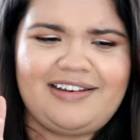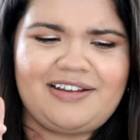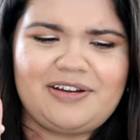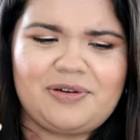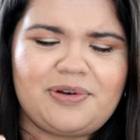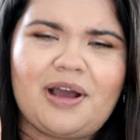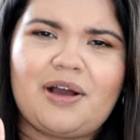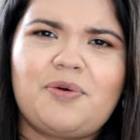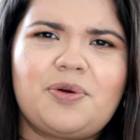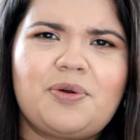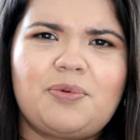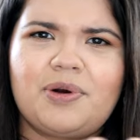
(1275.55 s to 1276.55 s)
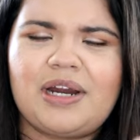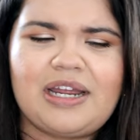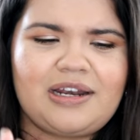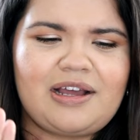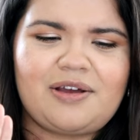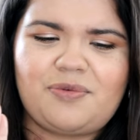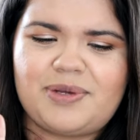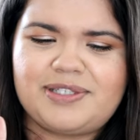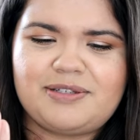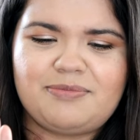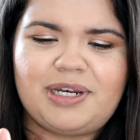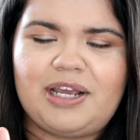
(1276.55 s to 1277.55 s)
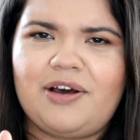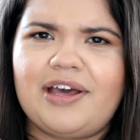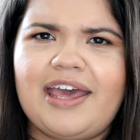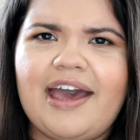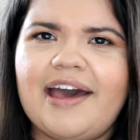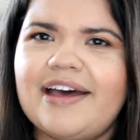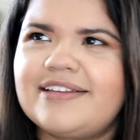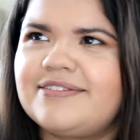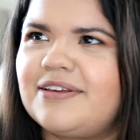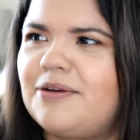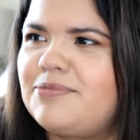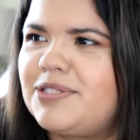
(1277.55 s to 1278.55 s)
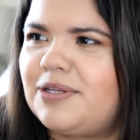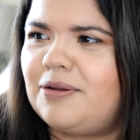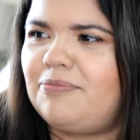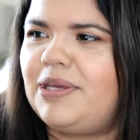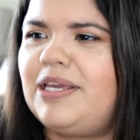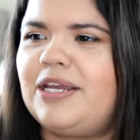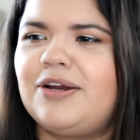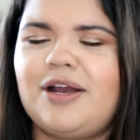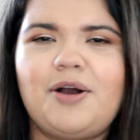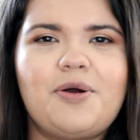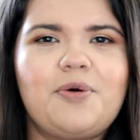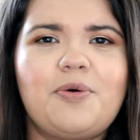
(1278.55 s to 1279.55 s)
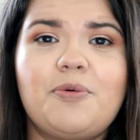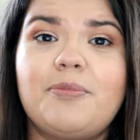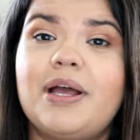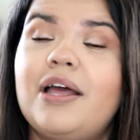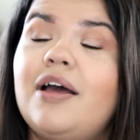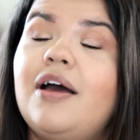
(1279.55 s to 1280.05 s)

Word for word: you know, not going to work and not wasting money on gas. Like, I'm just gonna be here at home.